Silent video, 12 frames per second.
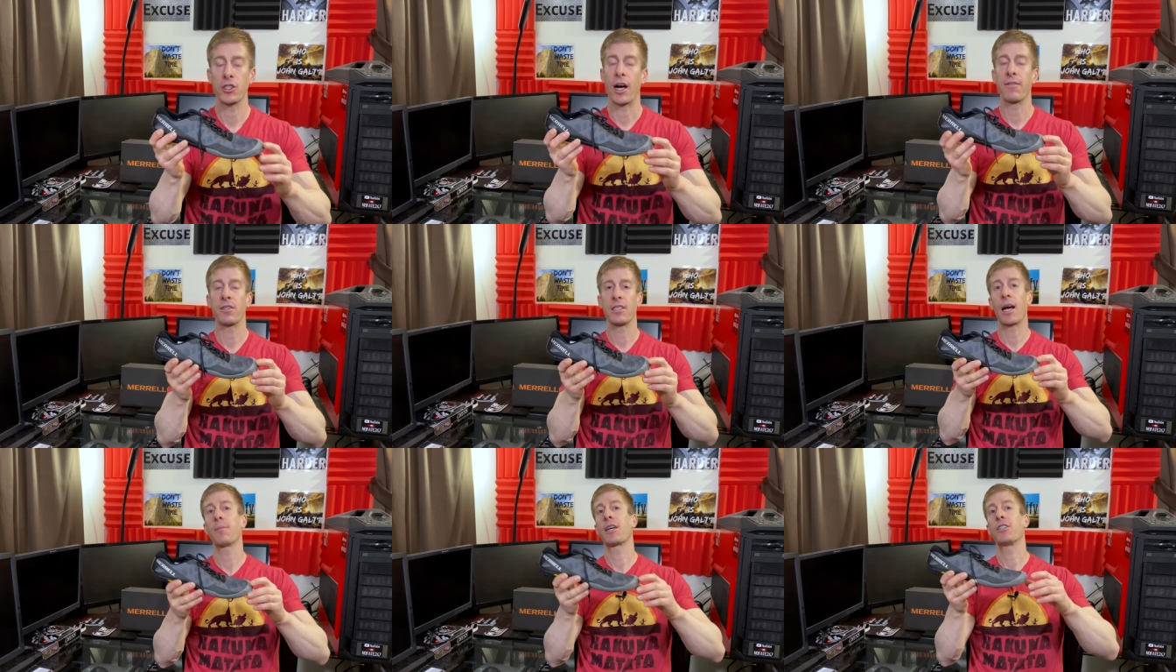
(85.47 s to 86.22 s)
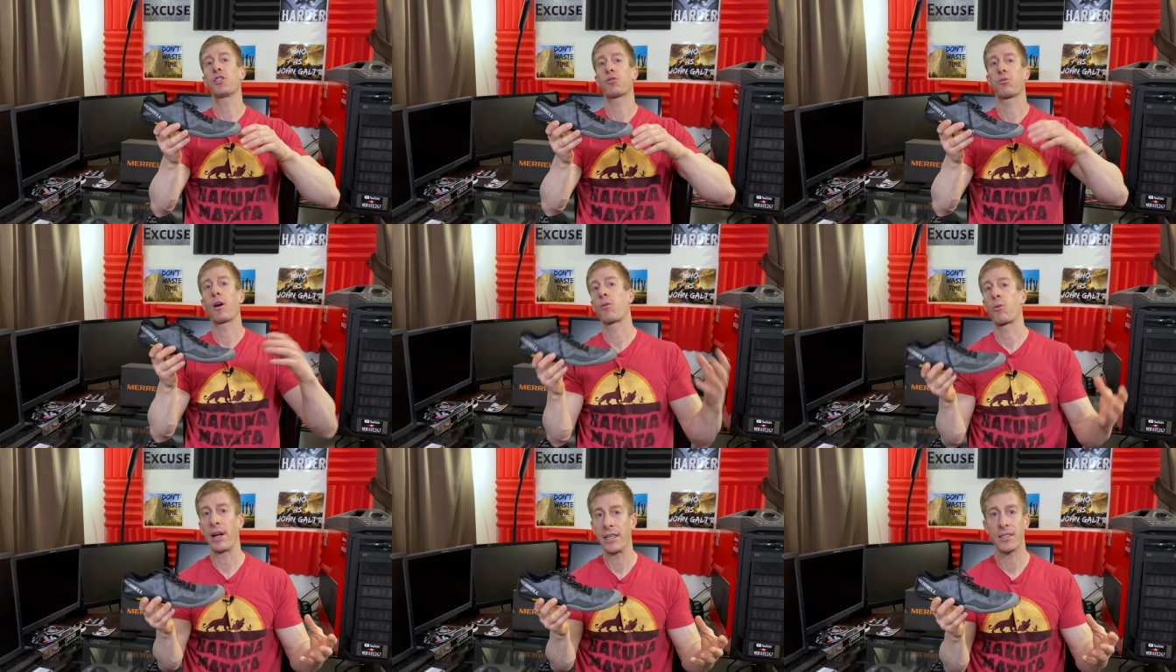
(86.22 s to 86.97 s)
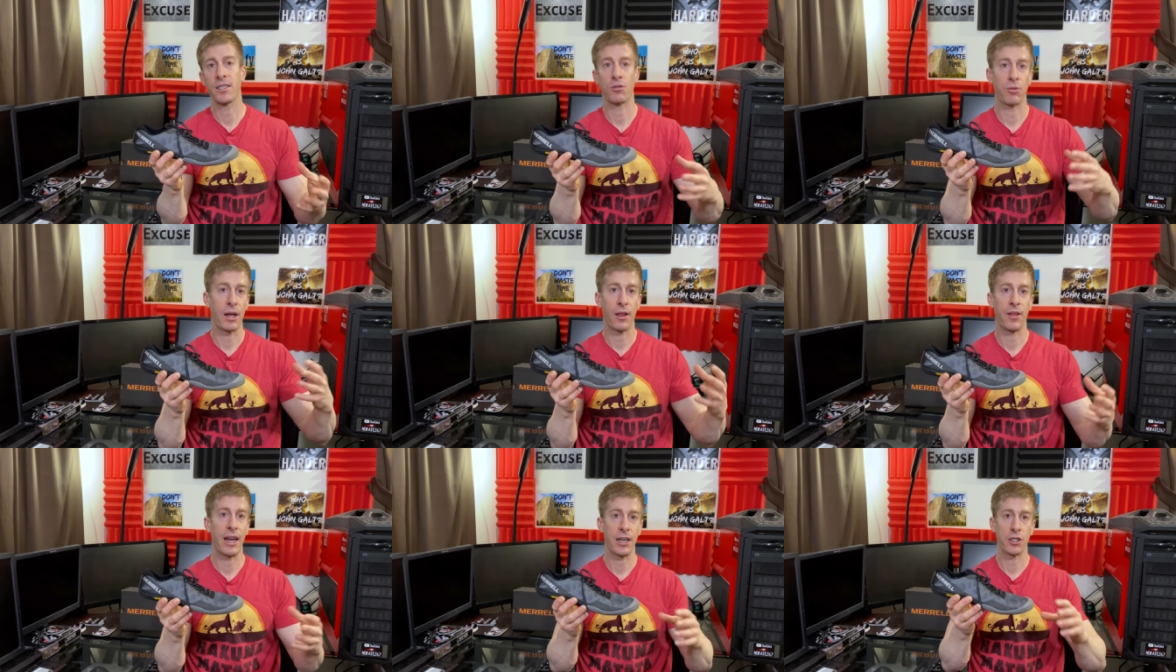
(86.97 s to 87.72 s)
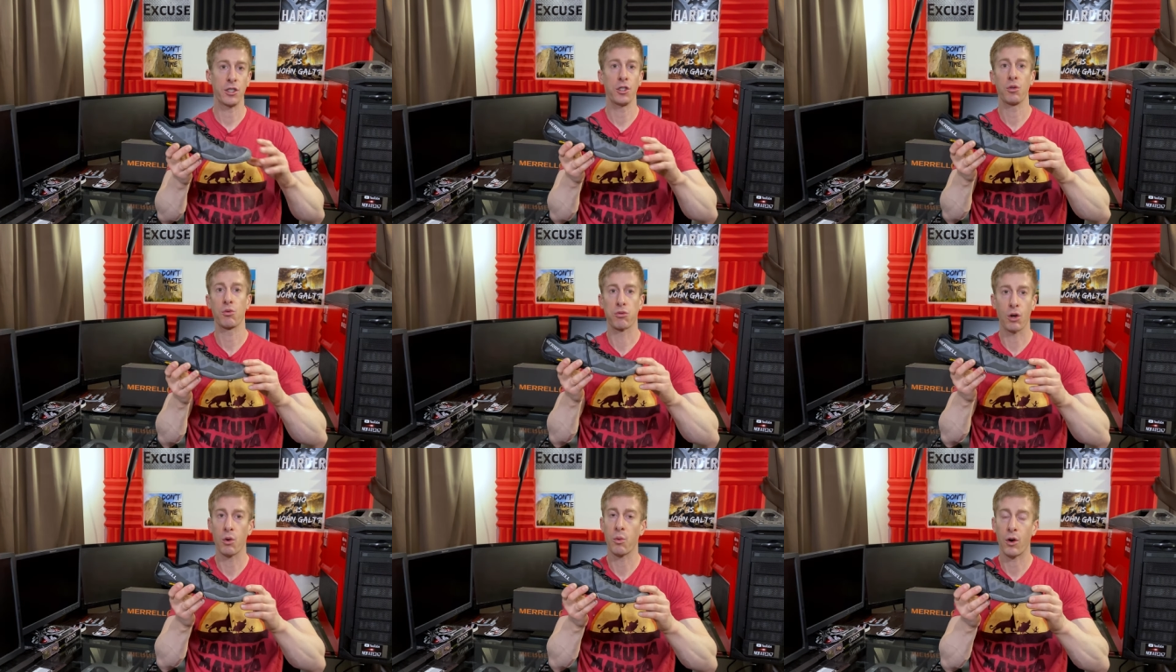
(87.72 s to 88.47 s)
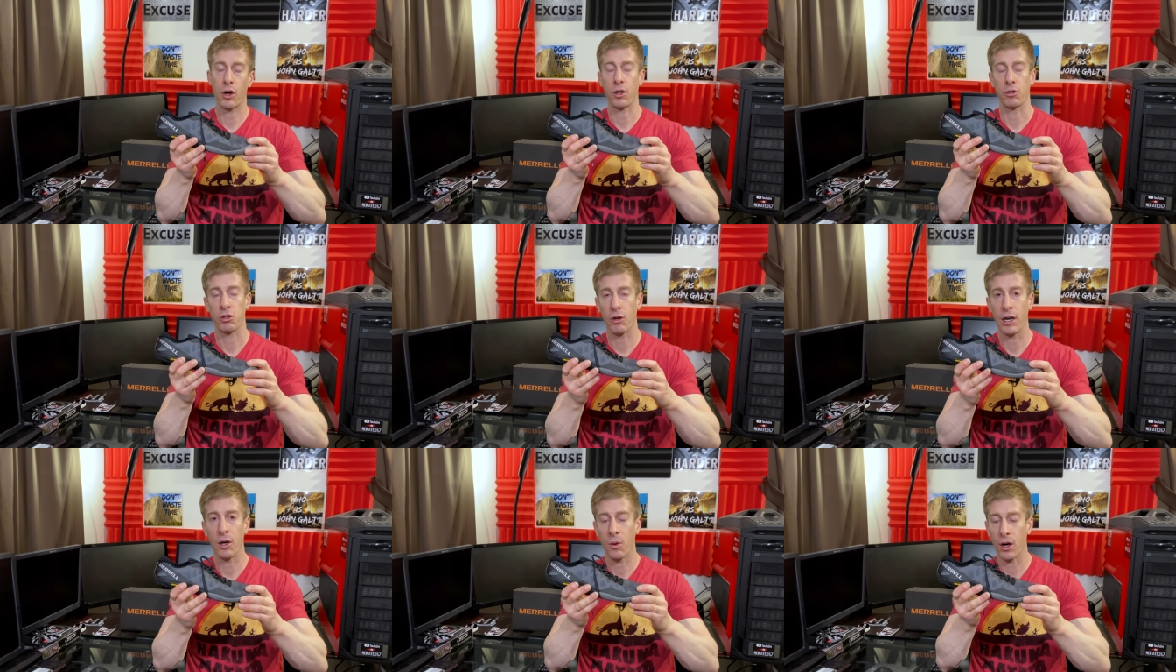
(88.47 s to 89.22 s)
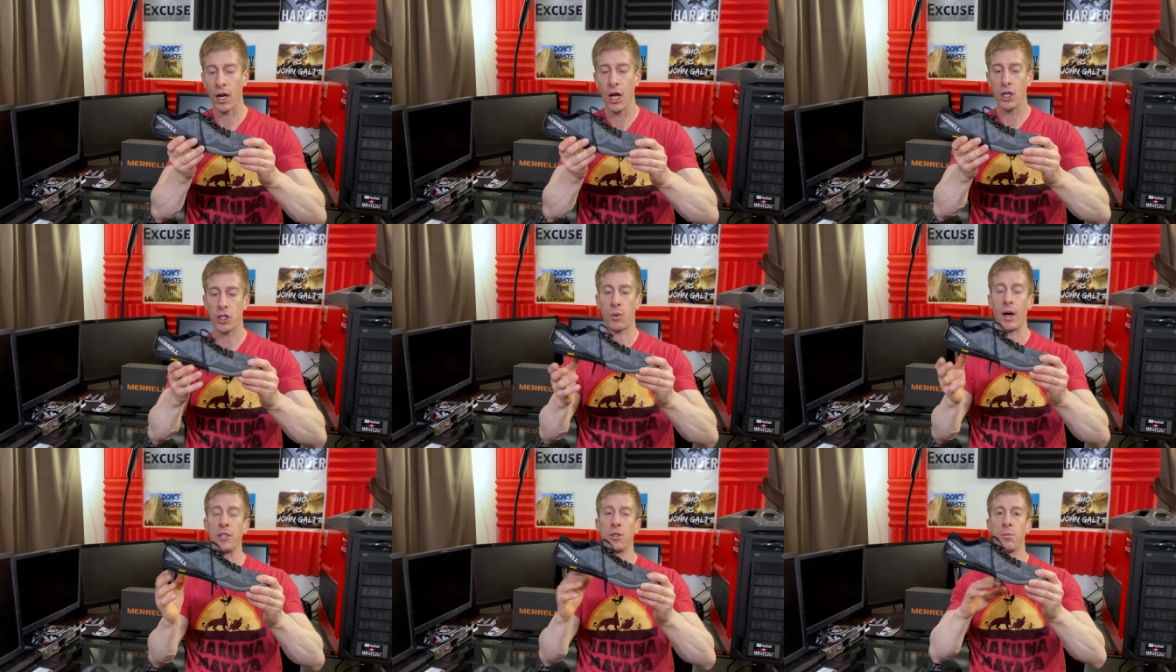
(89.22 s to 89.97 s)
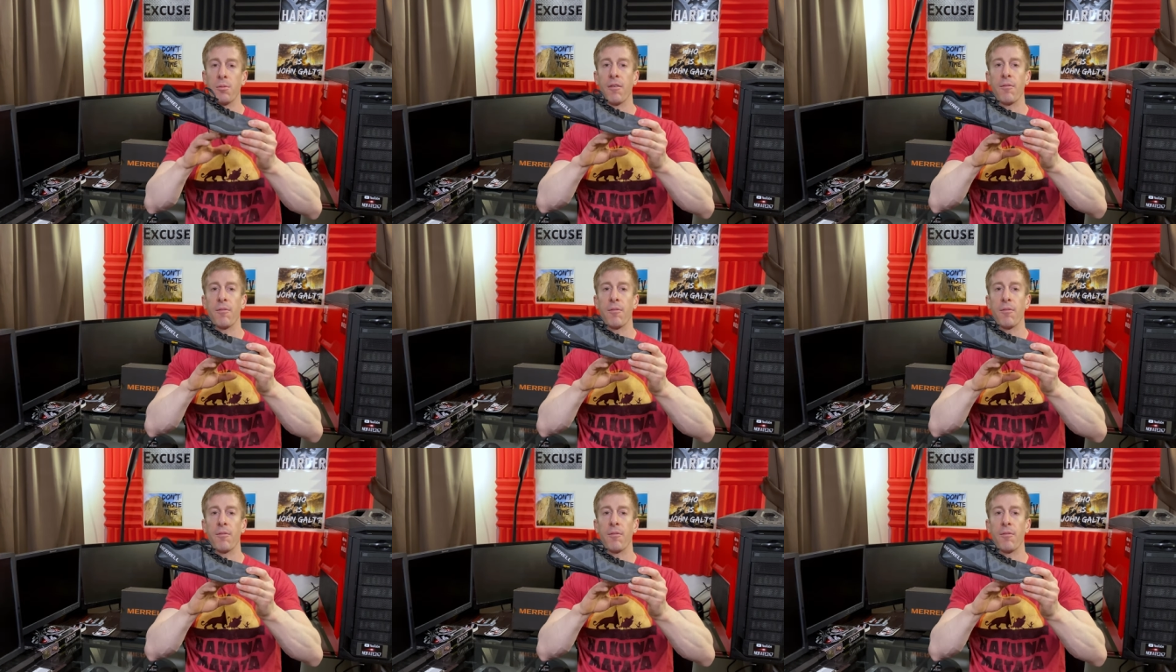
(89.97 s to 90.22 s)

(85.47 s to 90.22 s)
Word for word: Oftentimes I just run races rather than actually do road work or training work. So I do